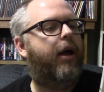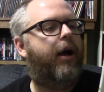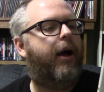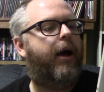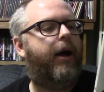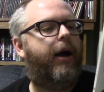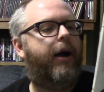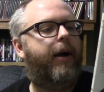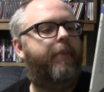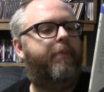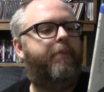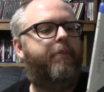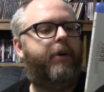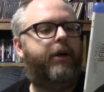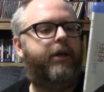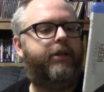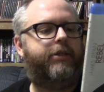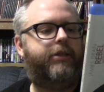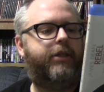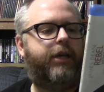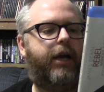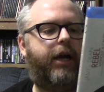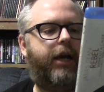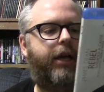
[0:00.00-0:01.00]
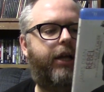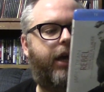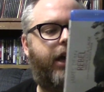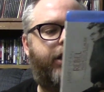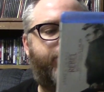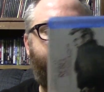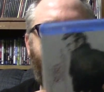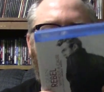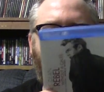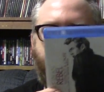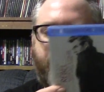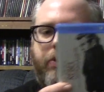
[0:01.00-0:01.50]
Uh, but I, I
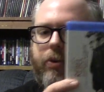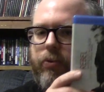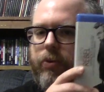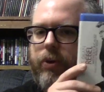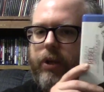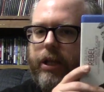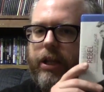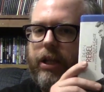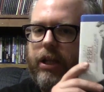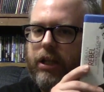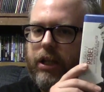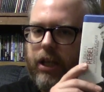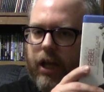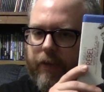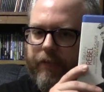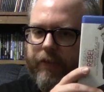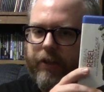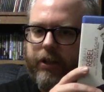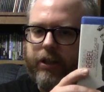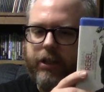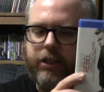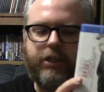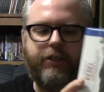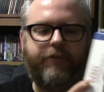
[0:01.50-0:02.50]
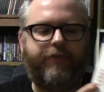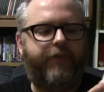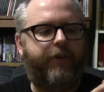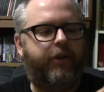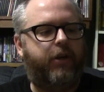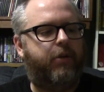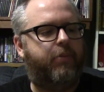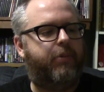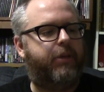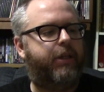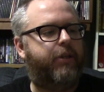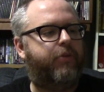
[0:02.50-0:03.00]
don't remember really loving this
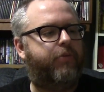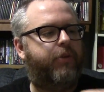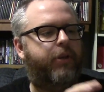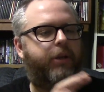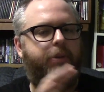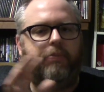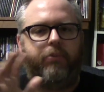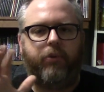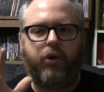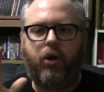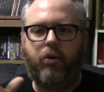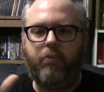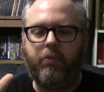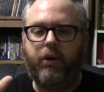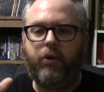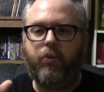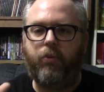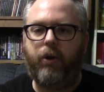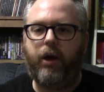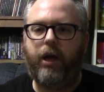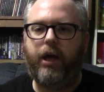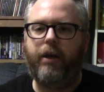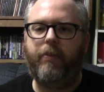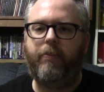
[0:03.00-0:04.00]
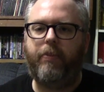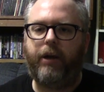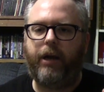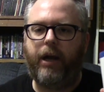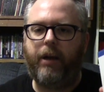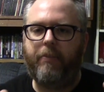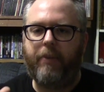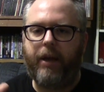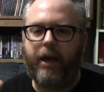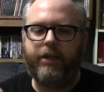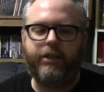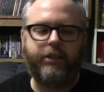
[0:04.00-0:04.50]
film. It didn't really blow me away, but
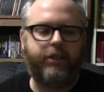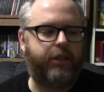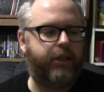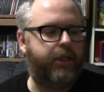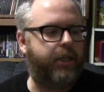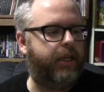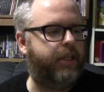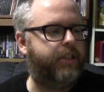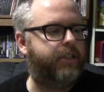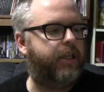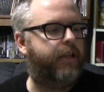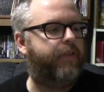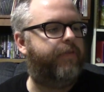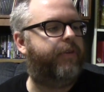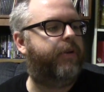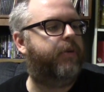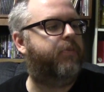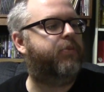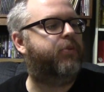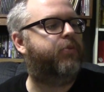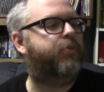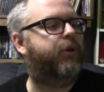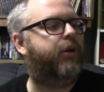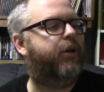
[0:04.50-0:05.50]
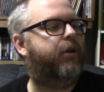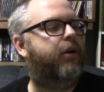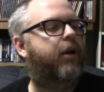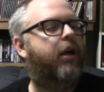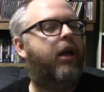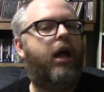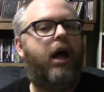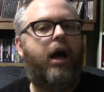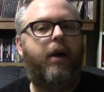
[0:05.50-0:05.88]
I imagine the, his other films will.